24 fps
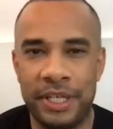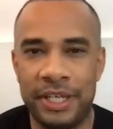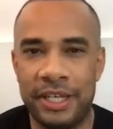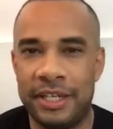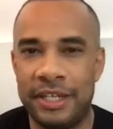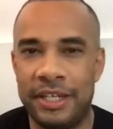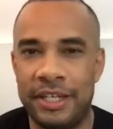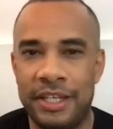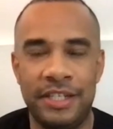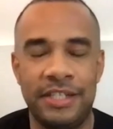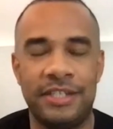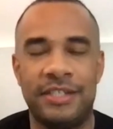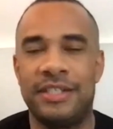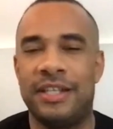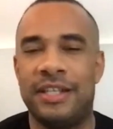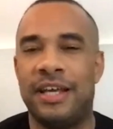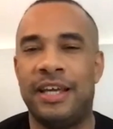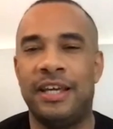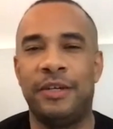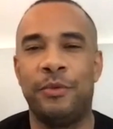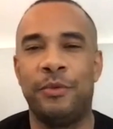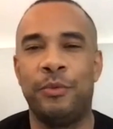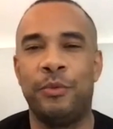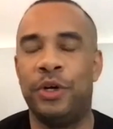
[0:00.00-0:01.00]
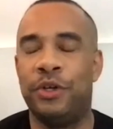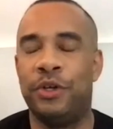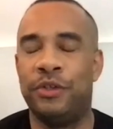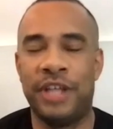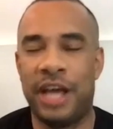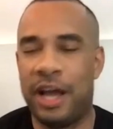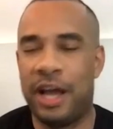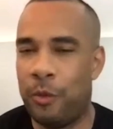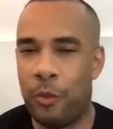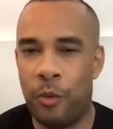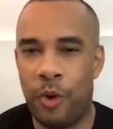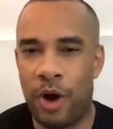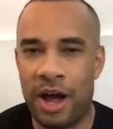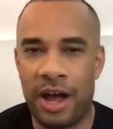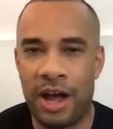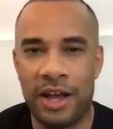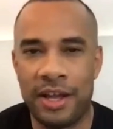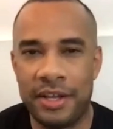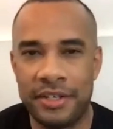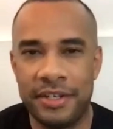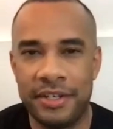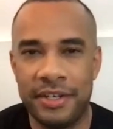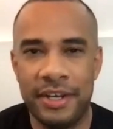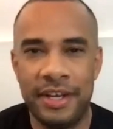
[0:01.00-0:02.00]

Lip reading: and he's like, "Well, now what?"